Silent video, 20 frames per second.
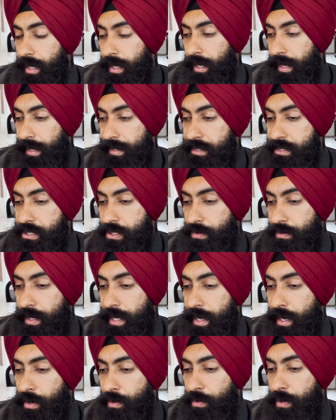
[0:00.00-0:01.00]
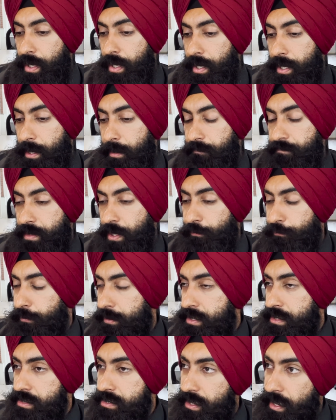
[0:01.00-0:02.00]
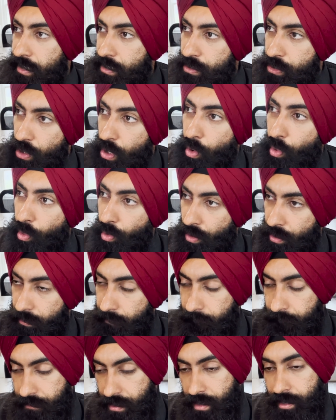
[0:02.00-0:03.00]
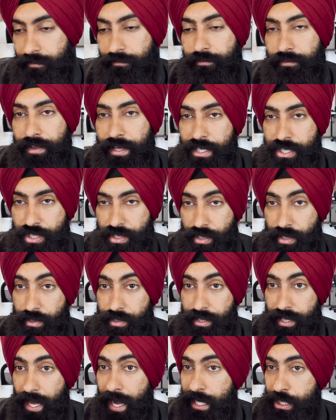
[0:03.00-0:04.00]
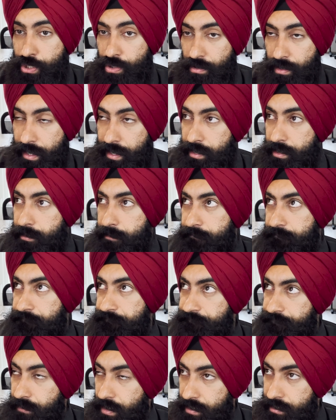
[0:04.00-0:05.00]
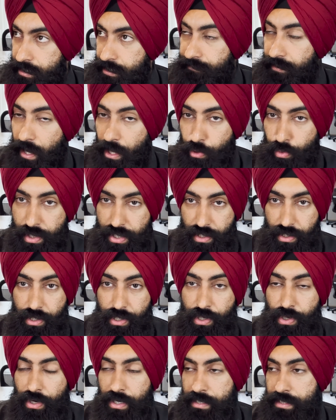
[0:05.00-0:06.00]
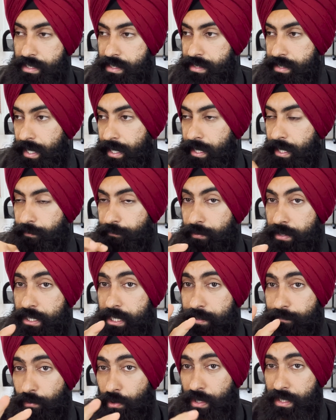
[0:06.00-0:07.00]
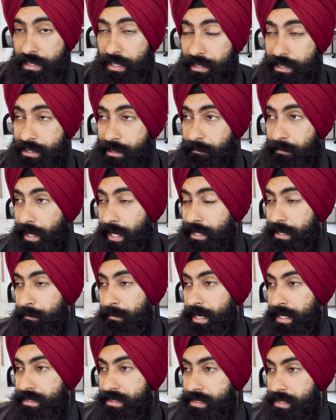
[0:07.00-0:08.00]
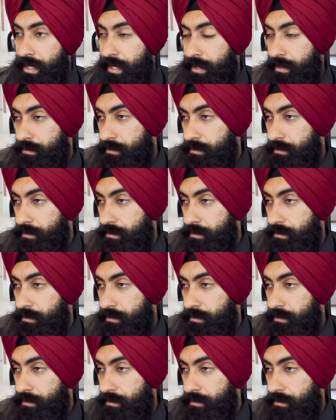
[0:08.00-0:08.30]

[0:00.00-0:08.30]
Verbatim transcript: And so now, if we just ignore the inflationary, the actual like devaluation of the currency side, if we just focus on the supply and demand side,